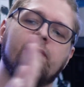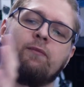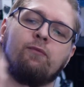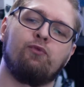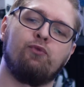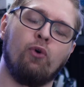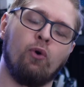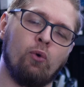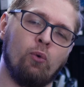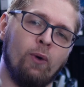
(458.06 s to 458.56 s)

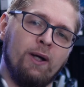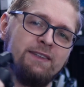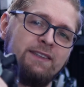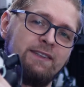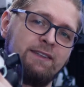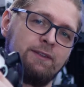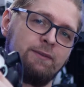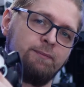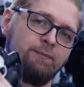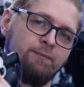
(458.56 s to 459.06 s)
for
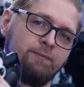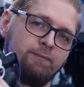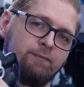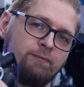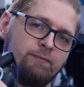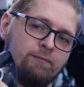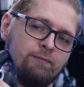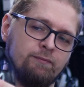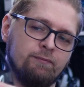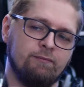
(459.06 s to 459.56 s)
Quest,
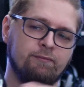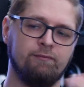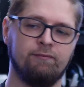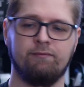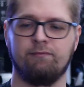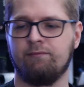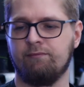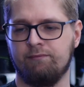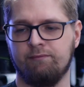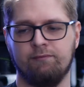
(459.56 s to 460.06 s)

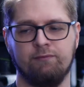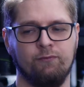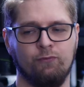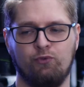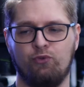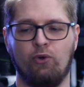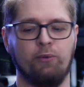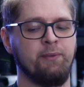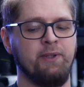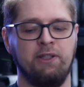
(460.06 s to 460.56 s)

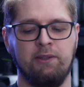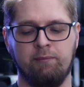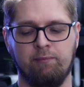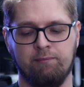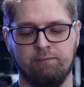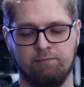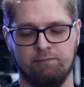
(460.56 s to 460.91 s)
for me,